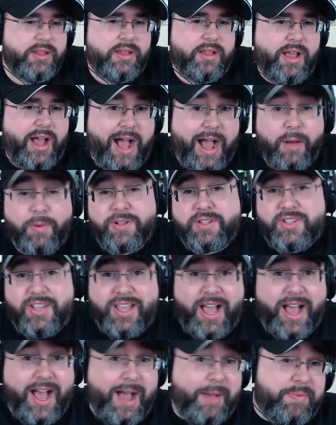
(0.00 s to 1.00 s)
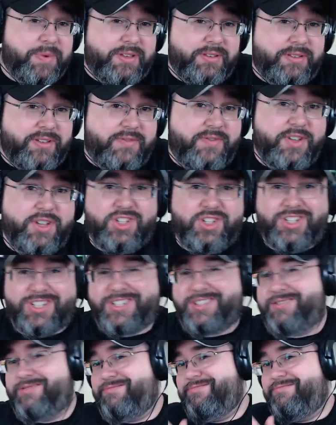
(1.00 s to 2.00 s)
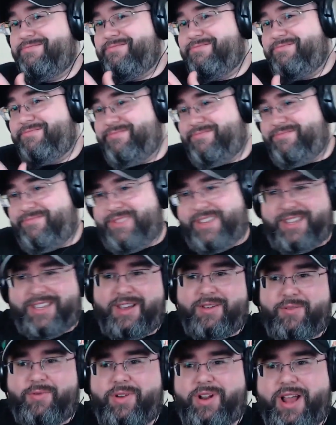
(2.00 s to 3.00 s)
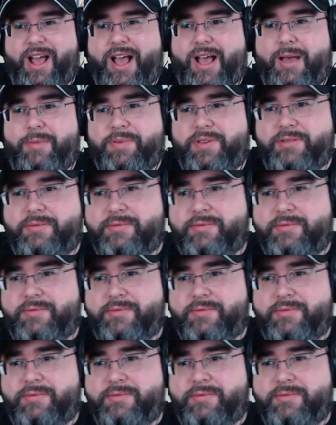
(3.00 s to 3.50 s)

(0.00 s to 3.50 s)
I would say hoppy. If you could just get rid of hoppy.